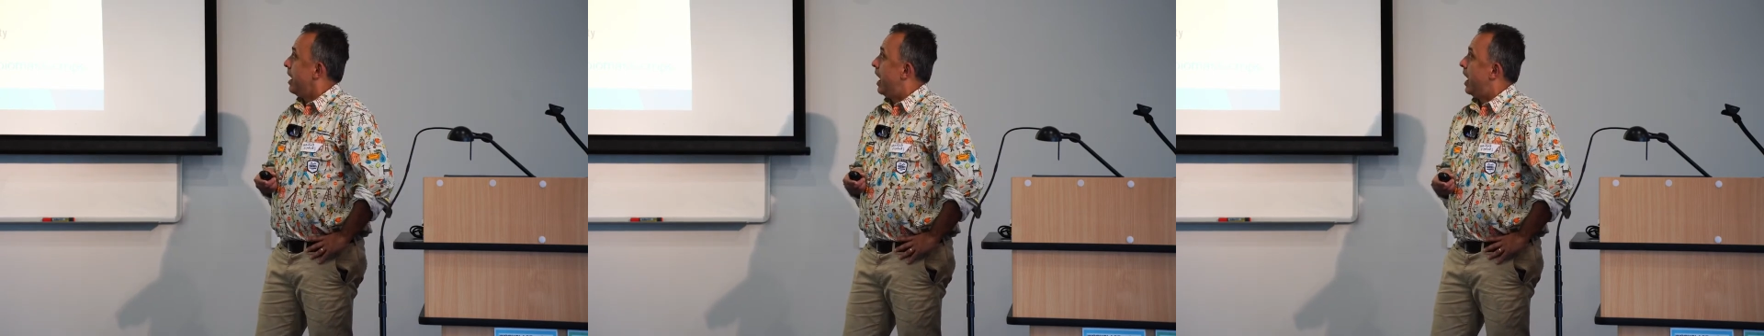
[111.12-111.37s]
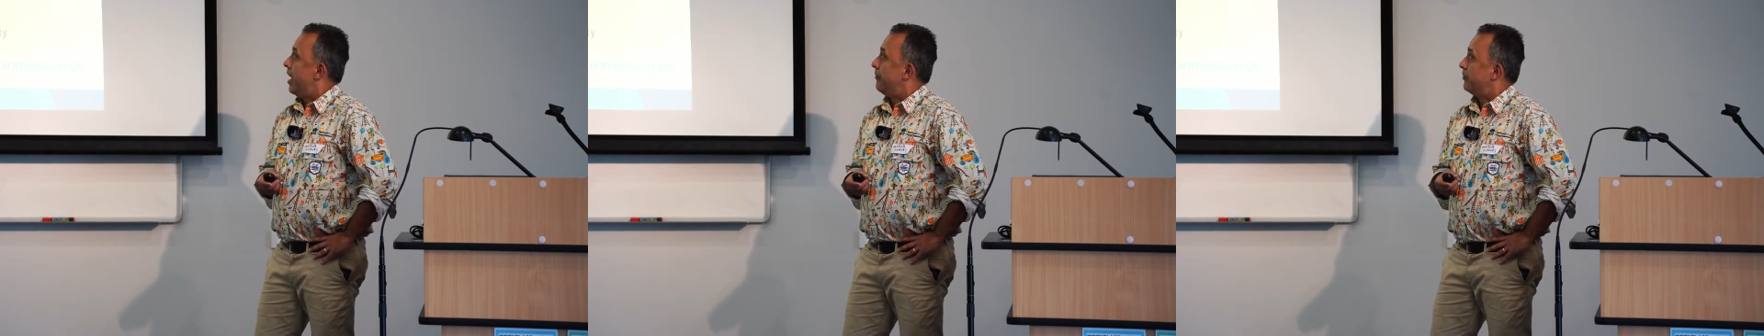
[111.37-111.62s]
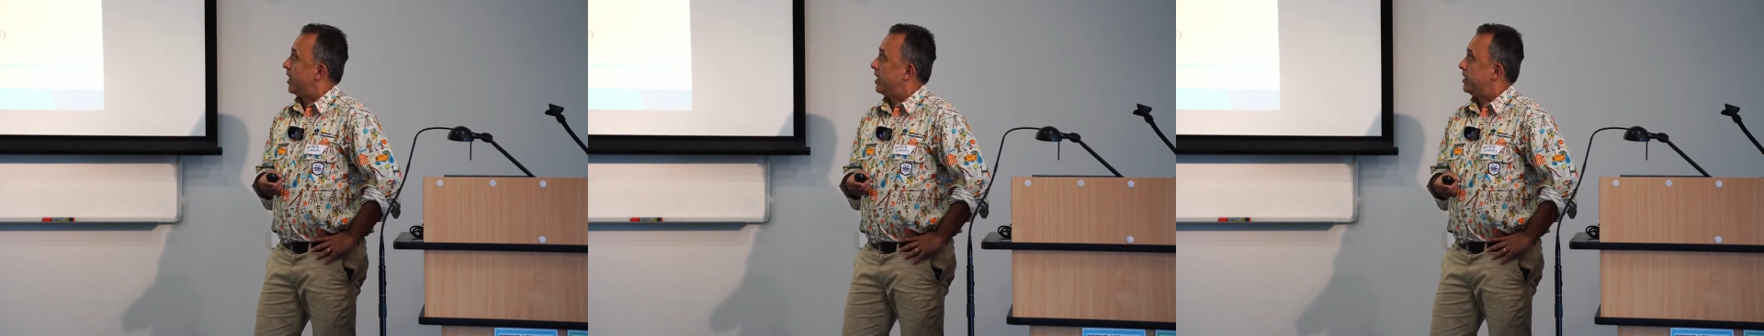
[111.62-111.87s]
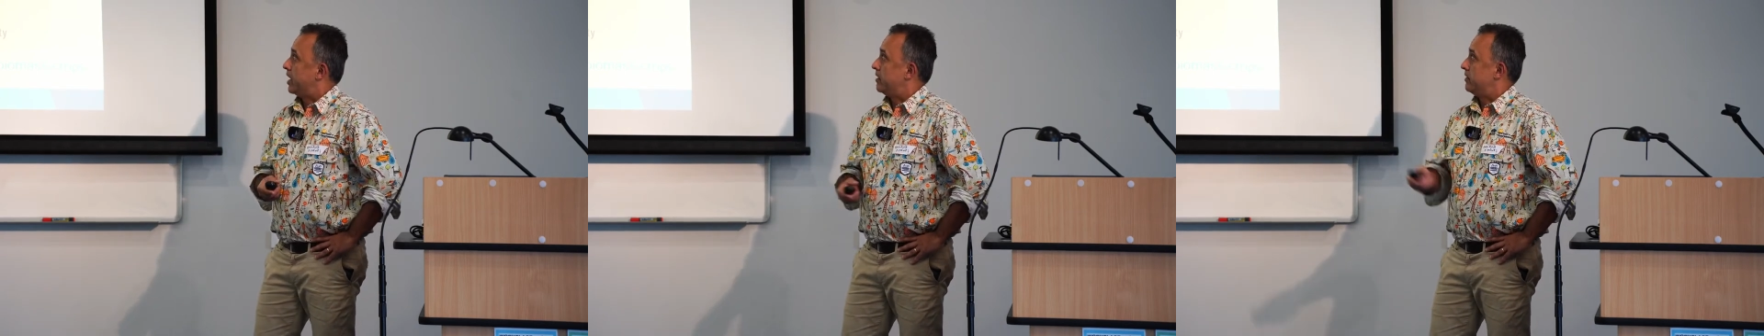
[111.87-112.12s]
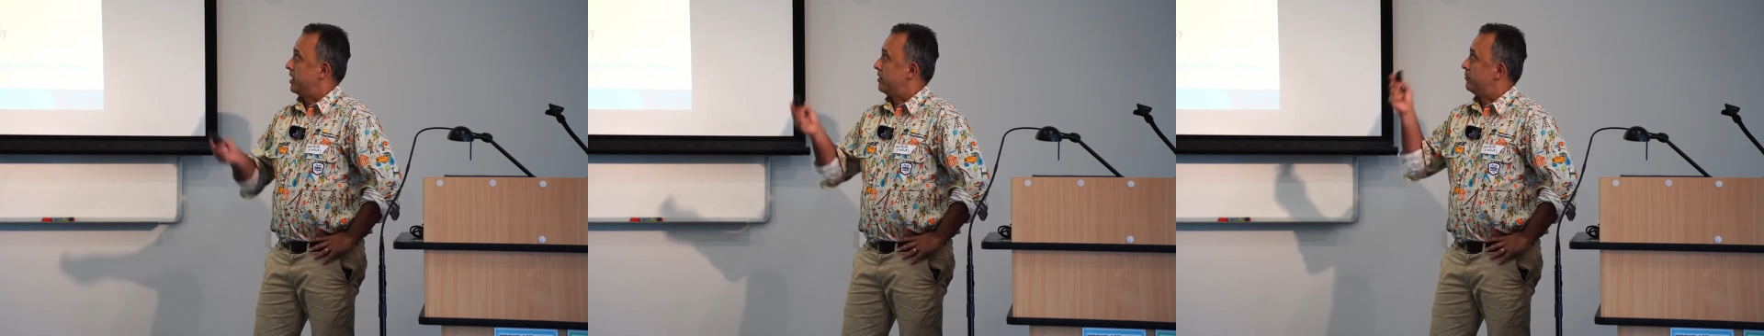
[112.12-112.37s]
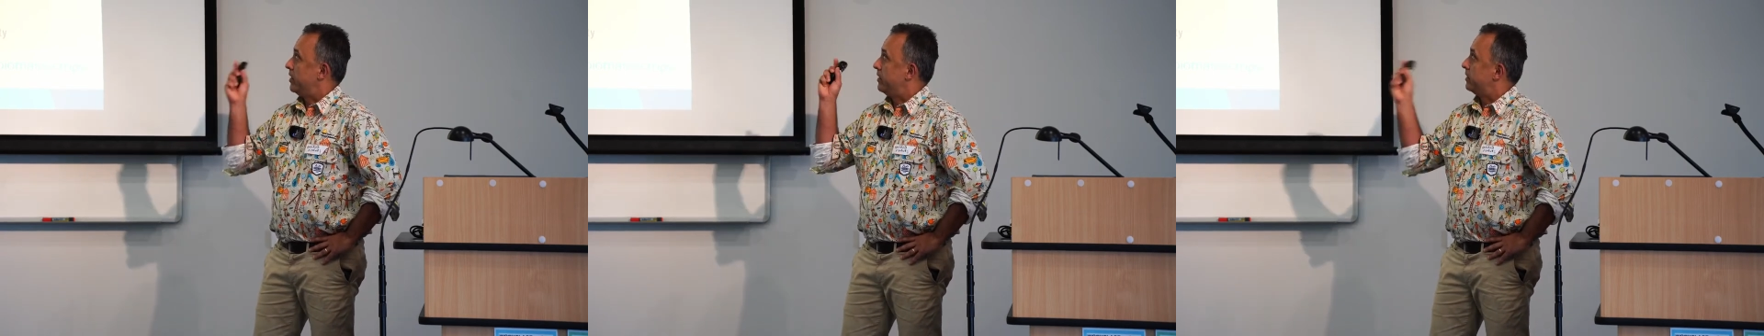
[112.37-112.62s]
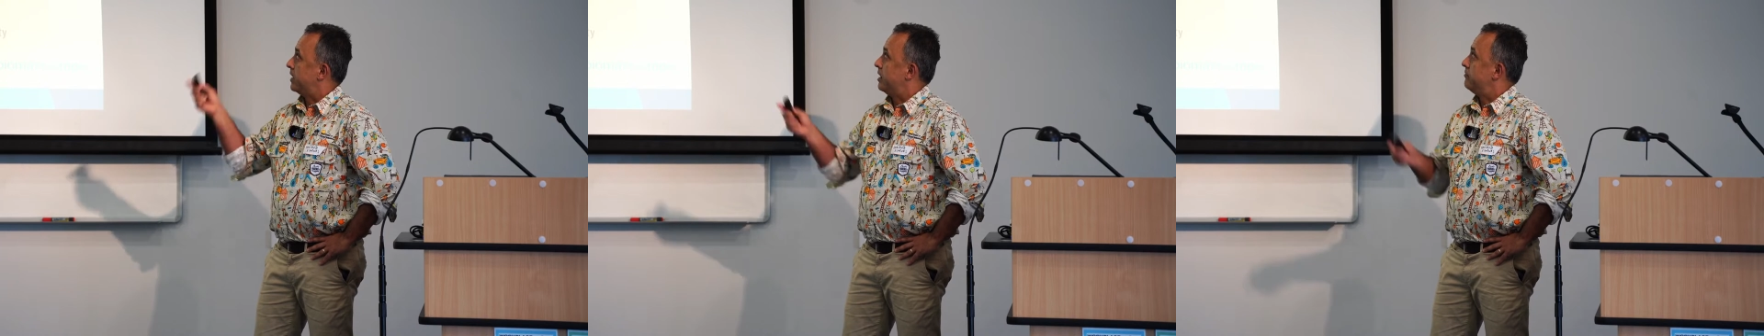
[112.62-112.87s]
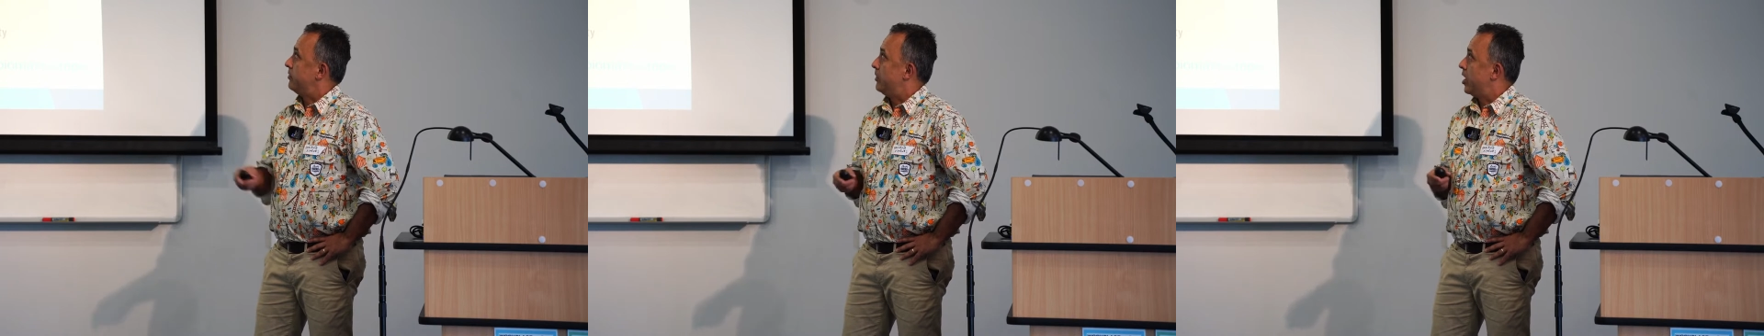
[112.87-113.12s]
And the other thing with
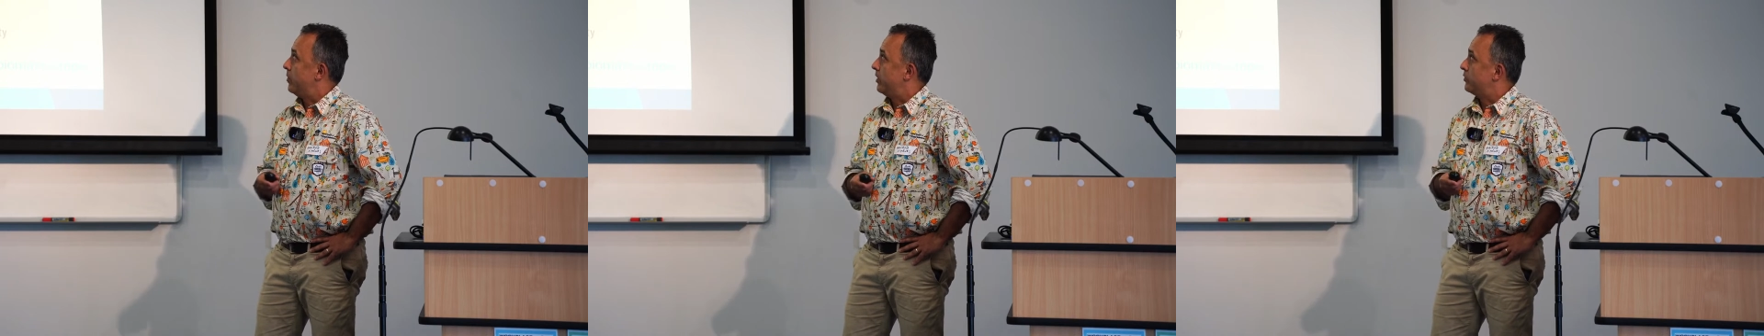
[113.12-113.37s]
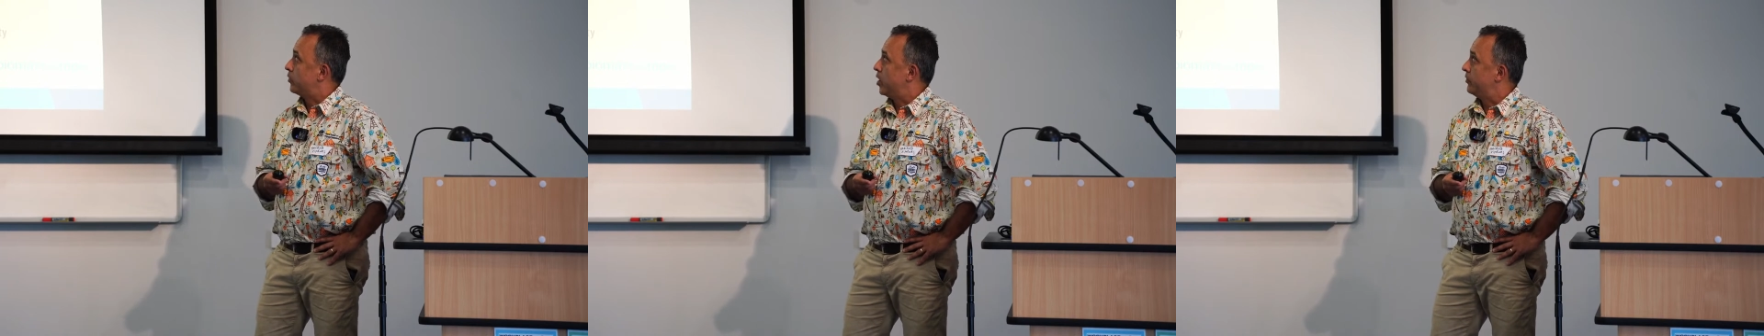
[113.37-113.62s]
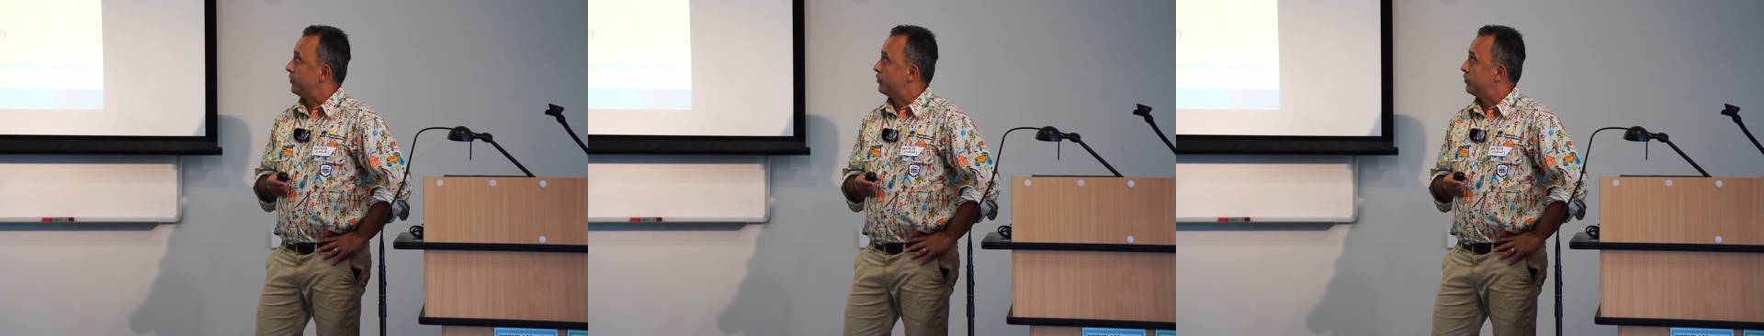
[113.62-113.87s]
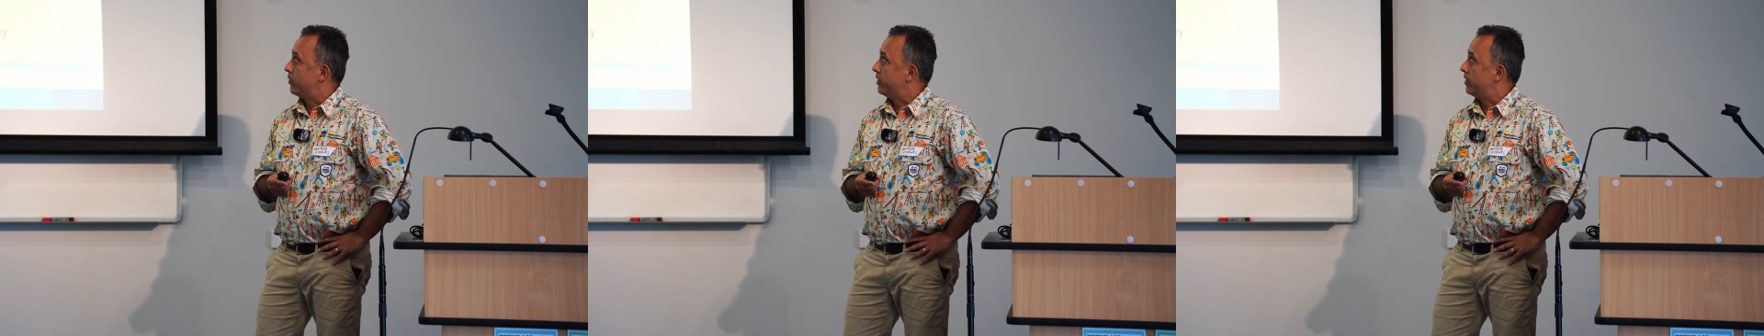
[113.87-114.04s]
biomass crops or short